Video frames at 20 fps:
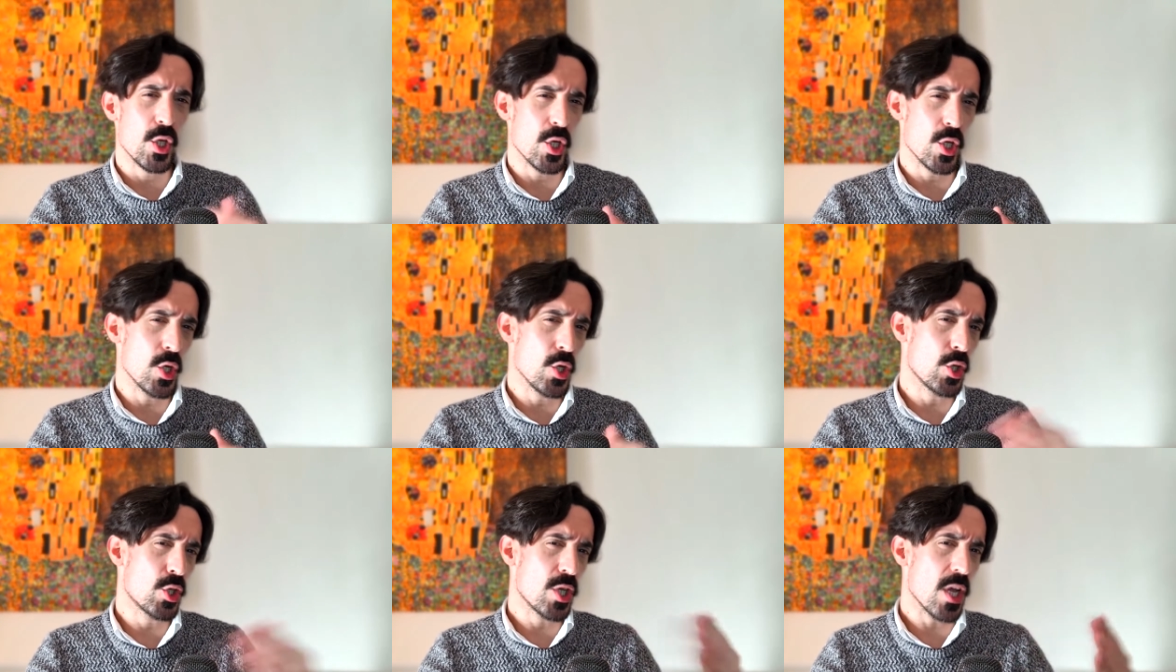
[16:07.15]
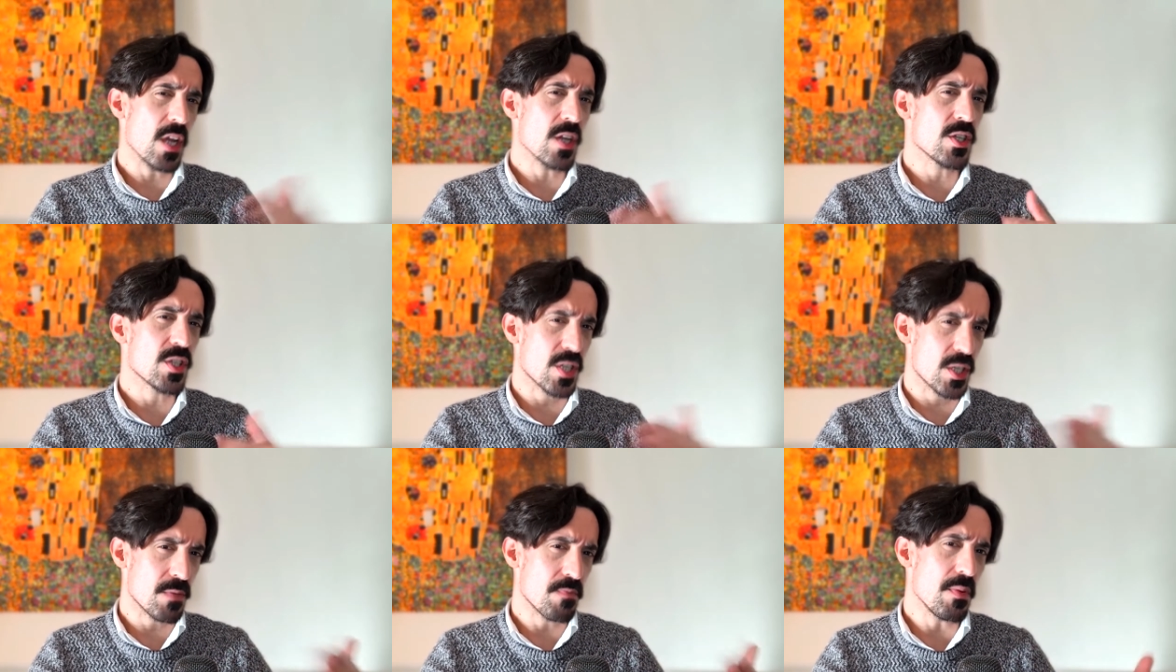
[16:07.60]
you
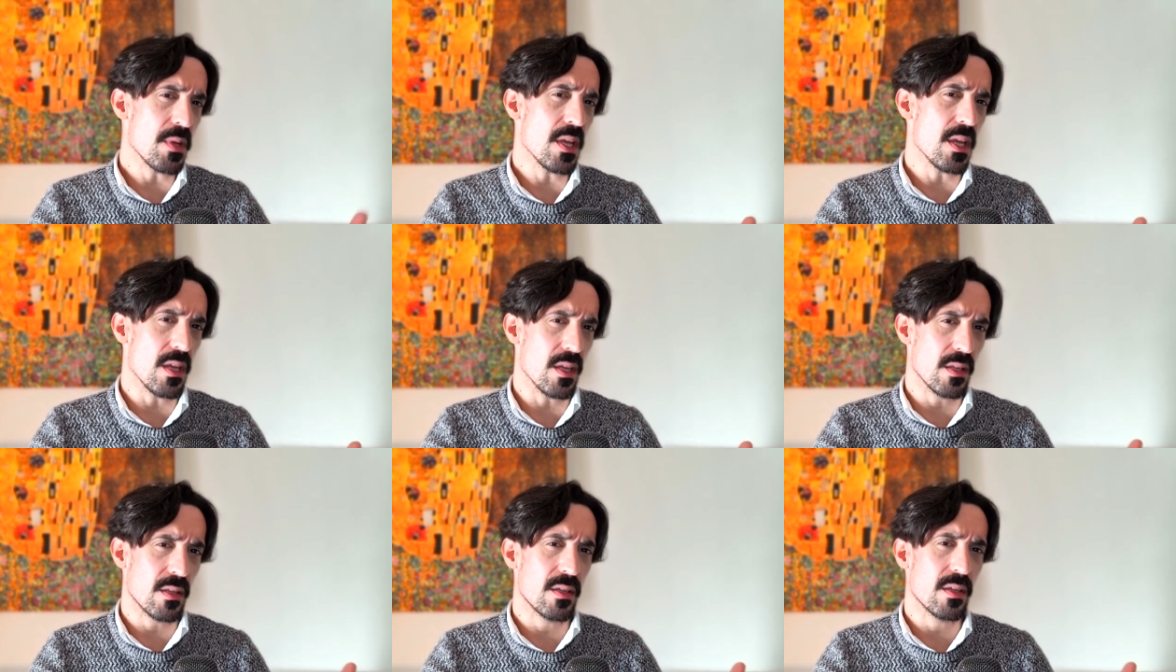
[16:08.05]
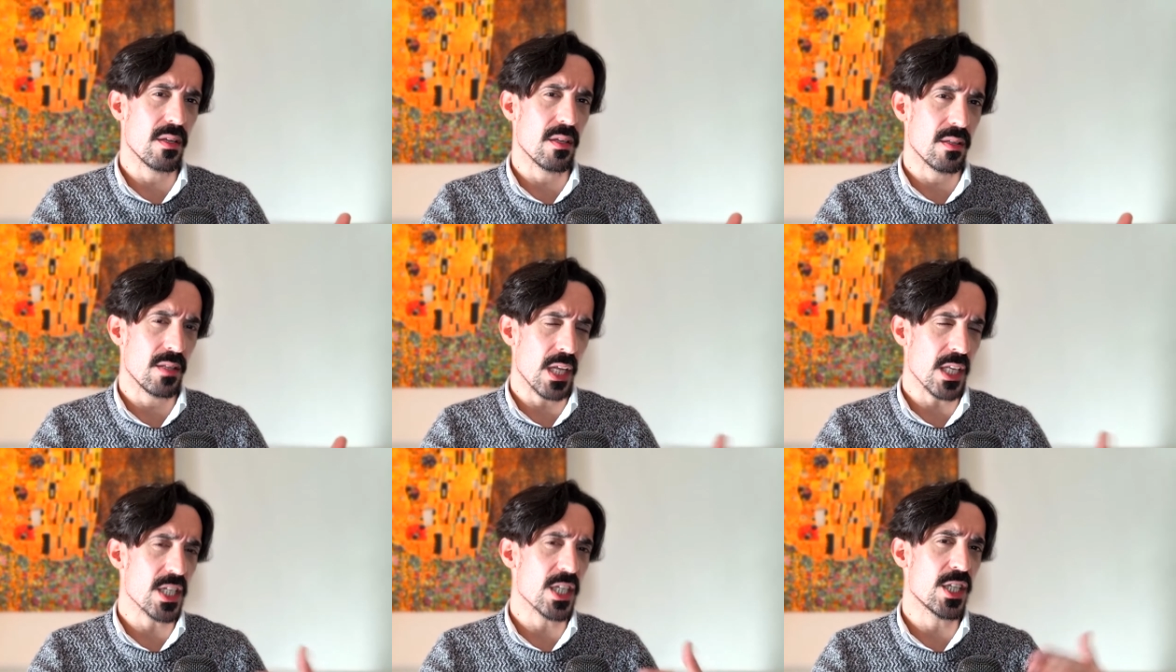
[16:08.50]
change the speed,
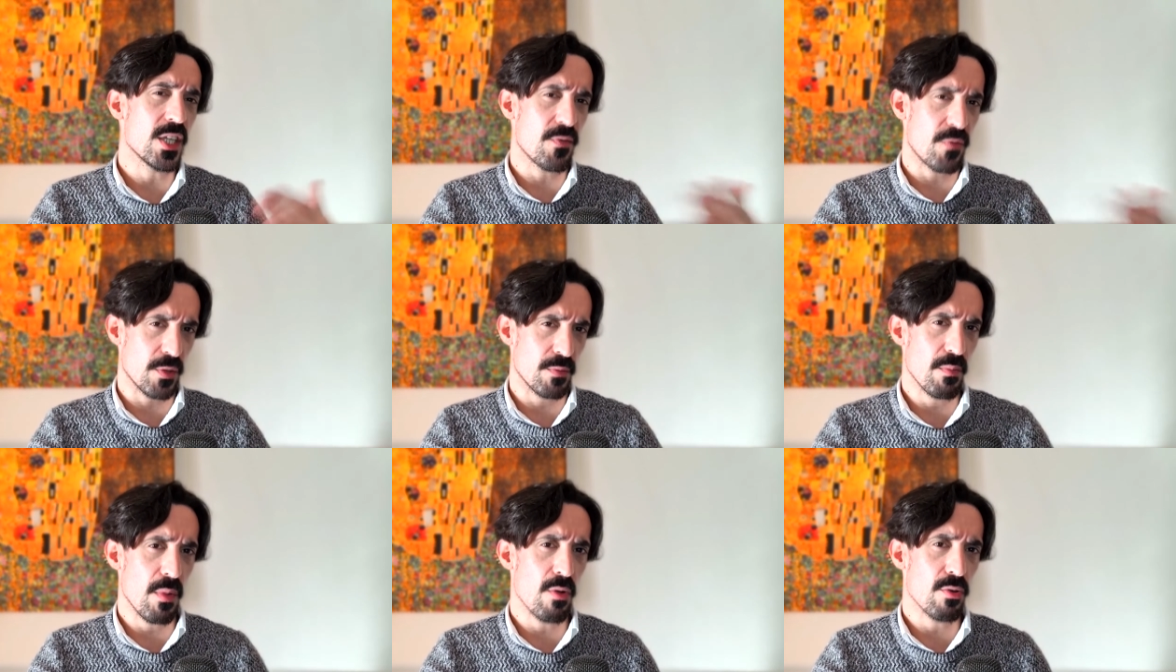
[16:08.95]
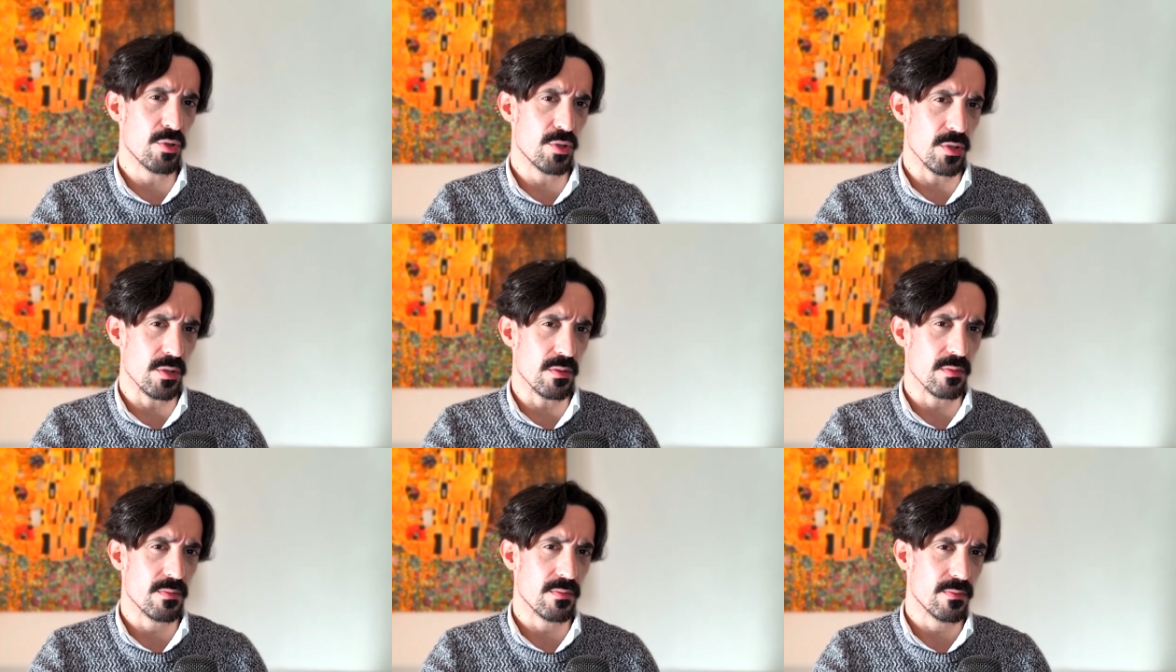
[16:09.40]
that's a different
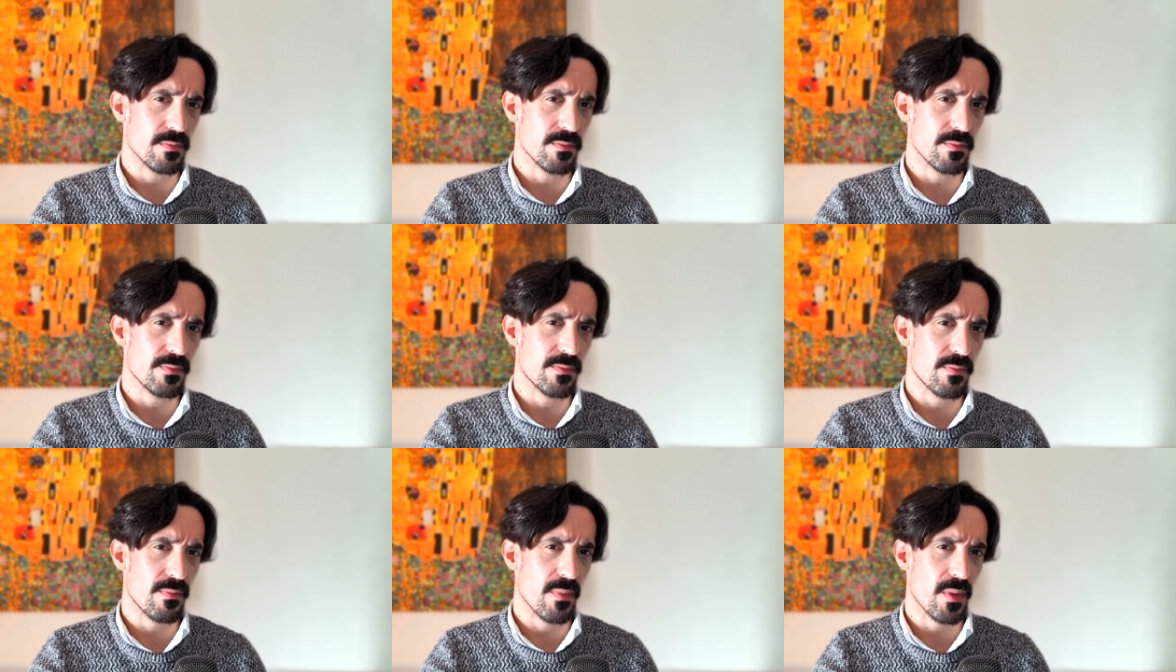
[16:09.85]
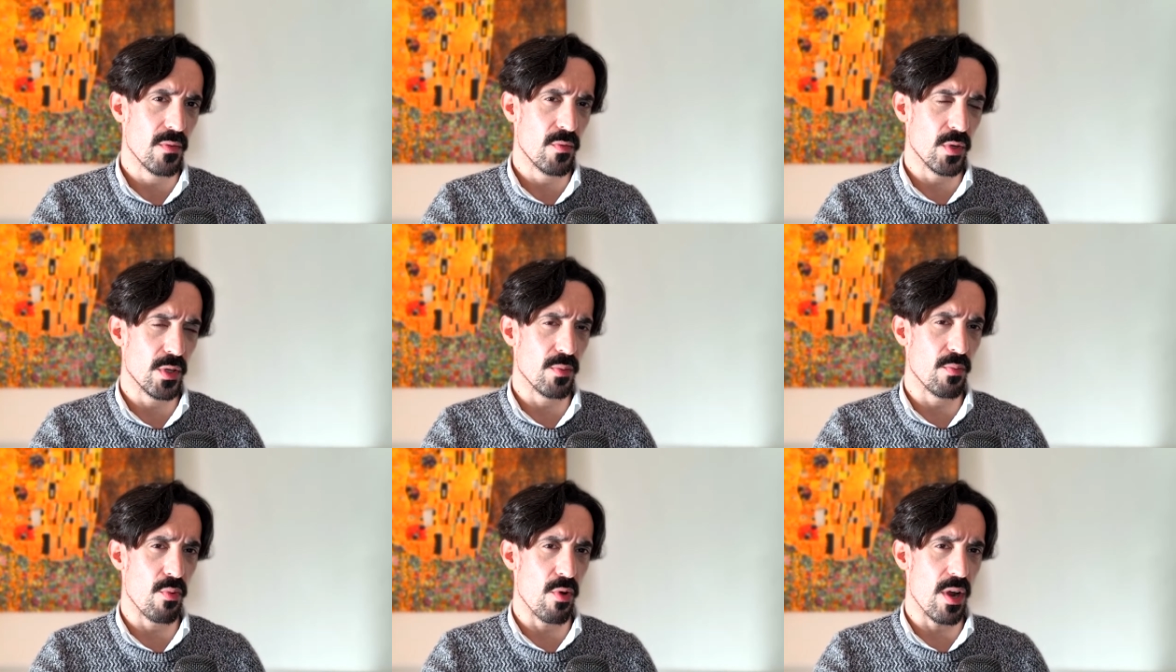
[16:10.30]
motion
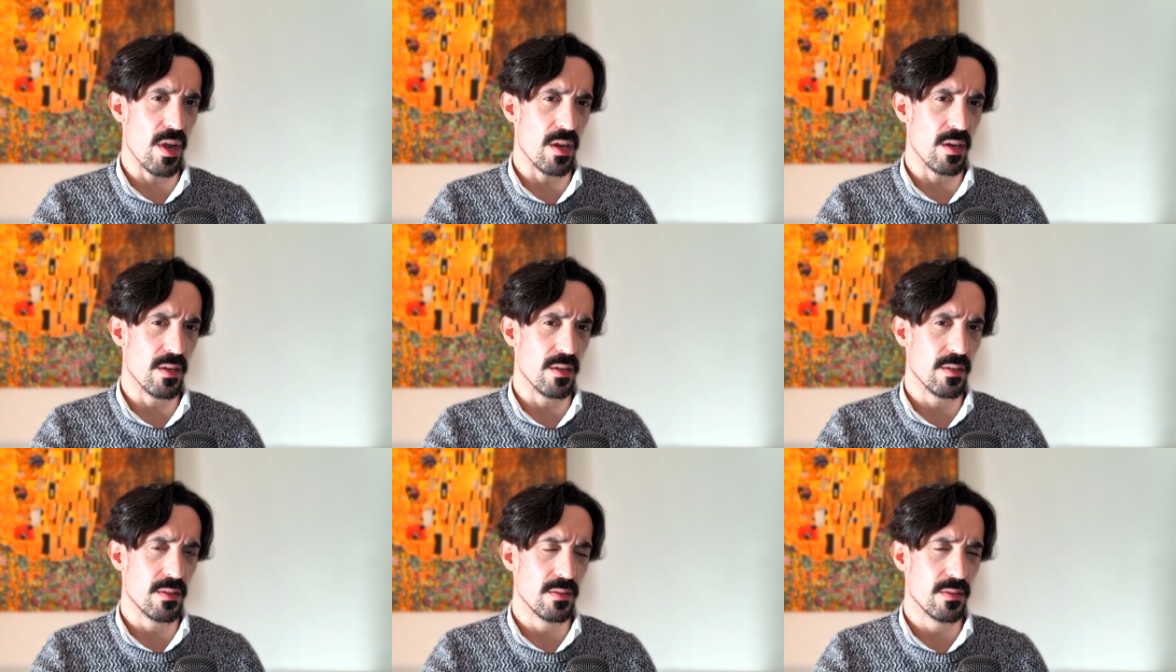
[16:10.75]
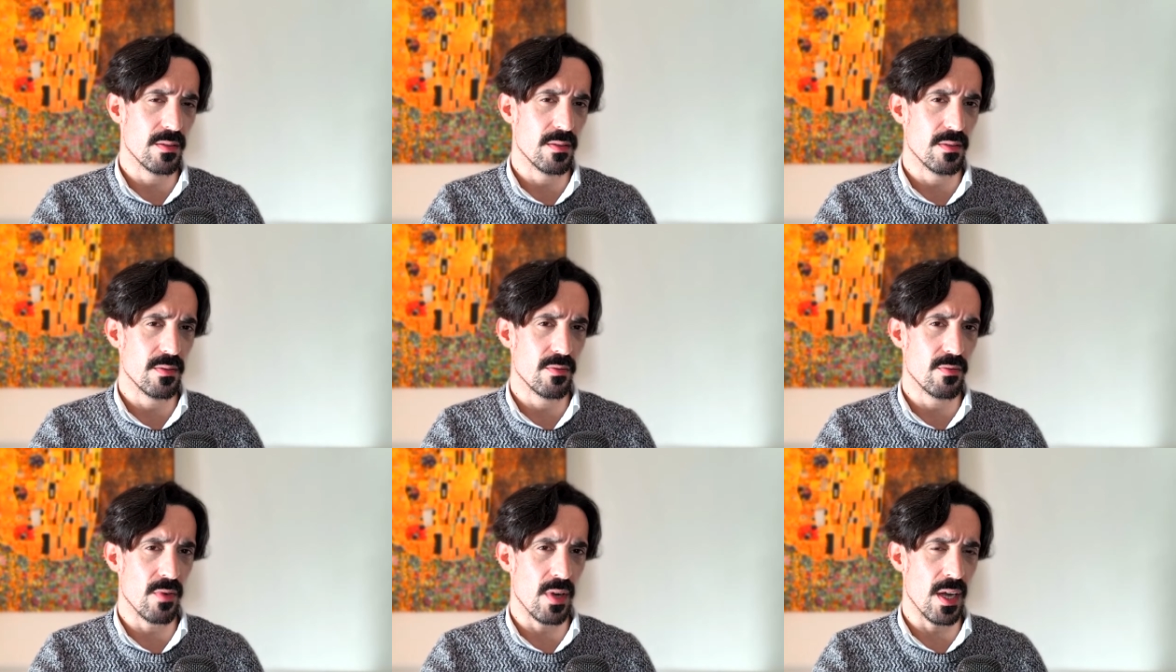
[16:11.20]
for the brain,
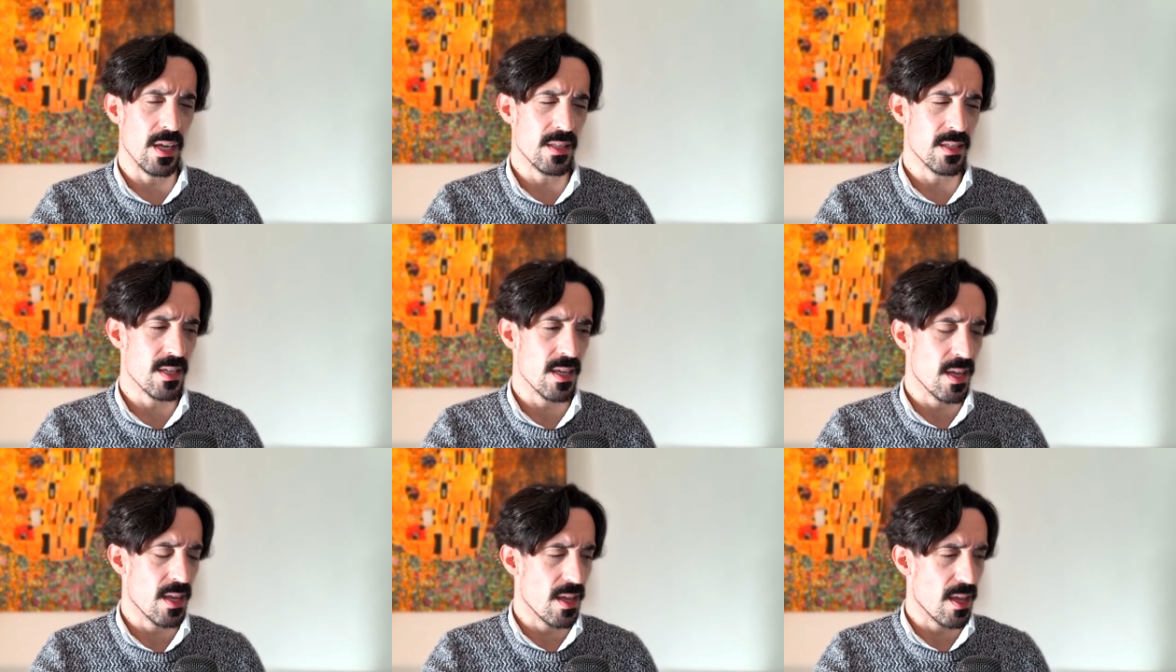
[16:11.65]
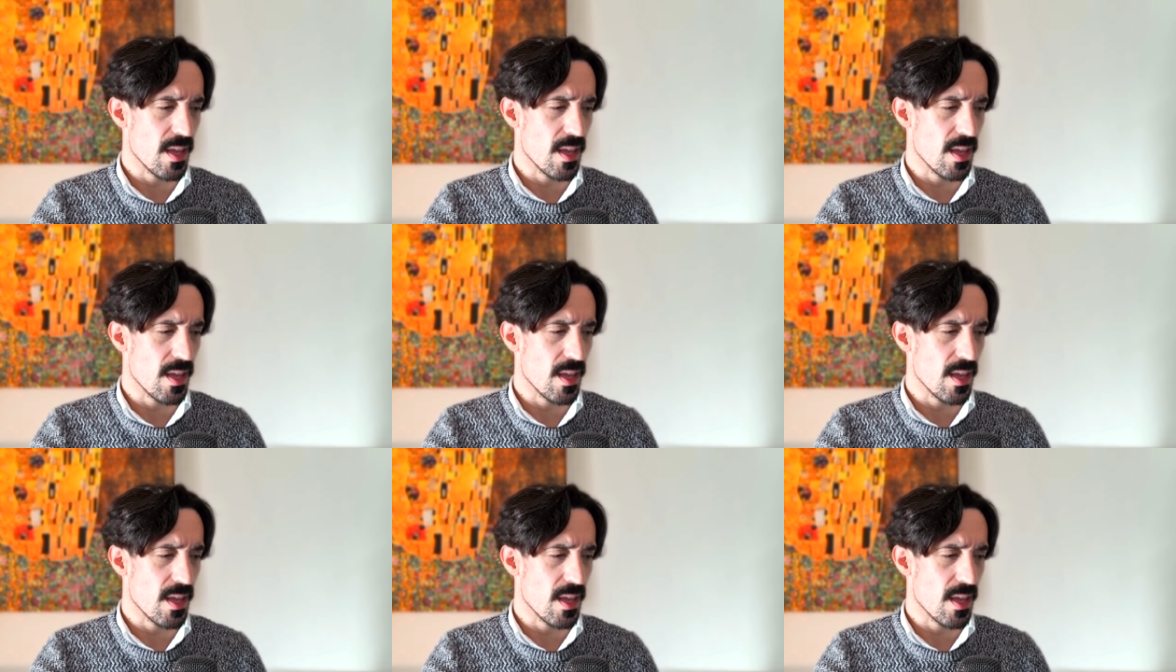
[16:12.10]
right?